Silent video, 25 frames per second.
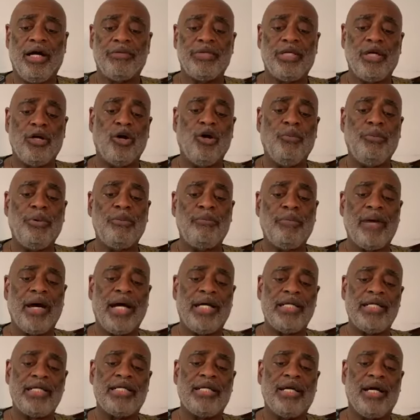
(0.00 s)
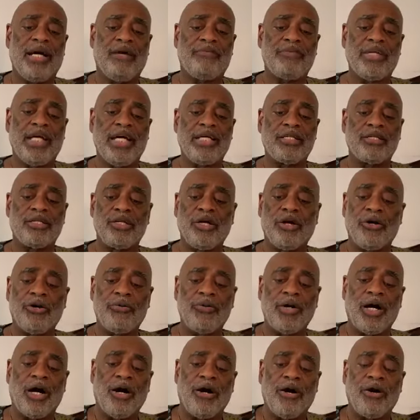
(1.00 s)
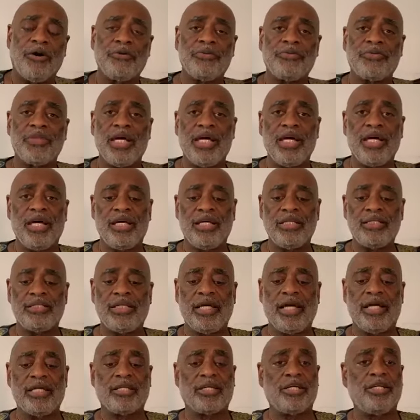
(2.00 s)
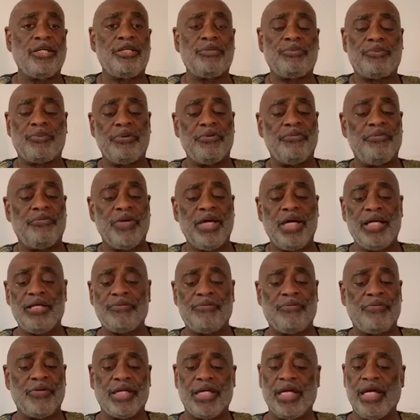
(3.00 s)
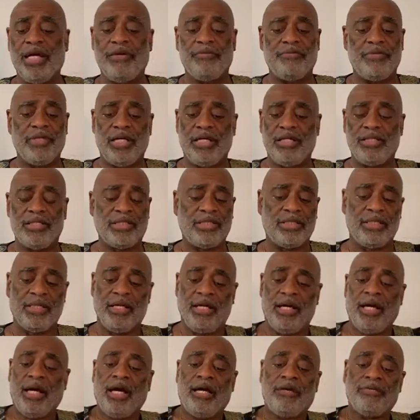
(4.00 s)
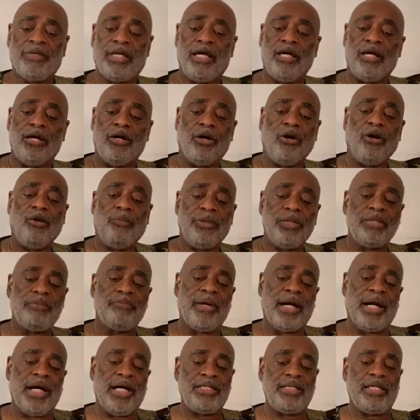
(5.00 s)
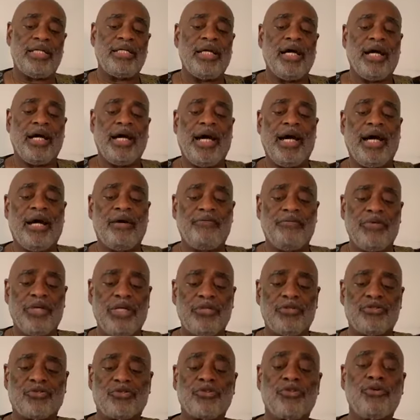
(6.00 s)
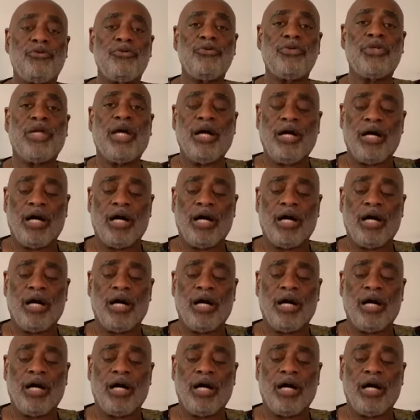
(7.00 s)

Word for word: The open-minded have let go all things that could prevent forgiveness. The open-minded have in truth